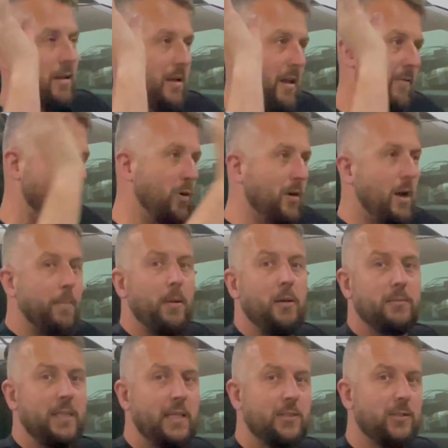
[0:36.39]
I've got a couple of
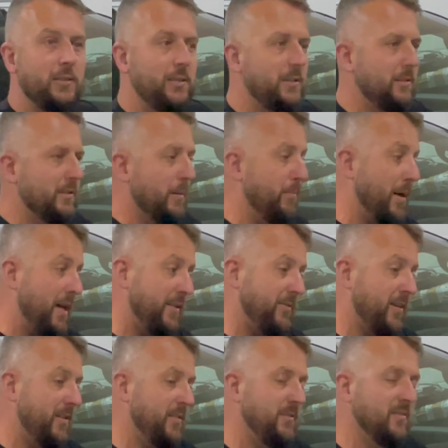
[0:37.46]
updates on the
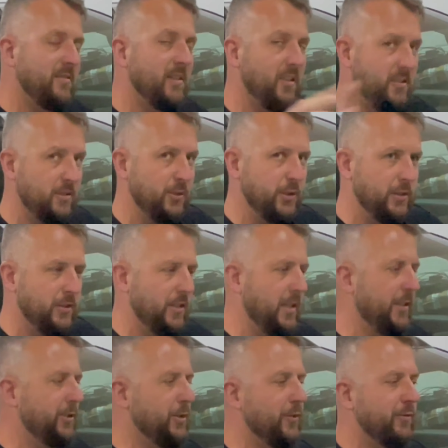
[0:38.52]
BriVan, nothing good on the
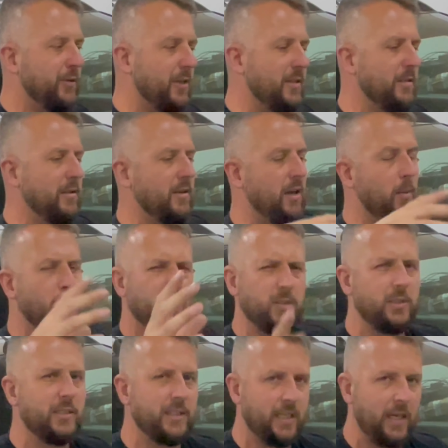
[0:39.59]
electrical front. I wasn't
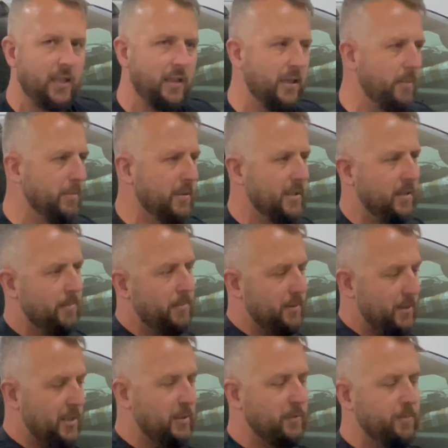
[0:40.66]
going to tell anybody about
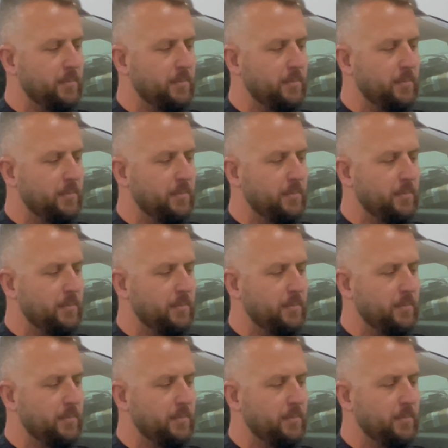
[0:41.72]
this